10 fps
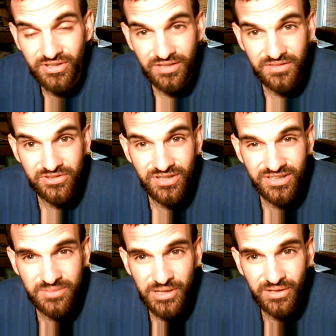
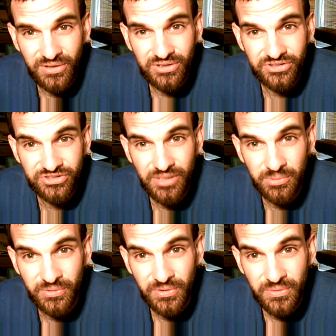justice, and they talked about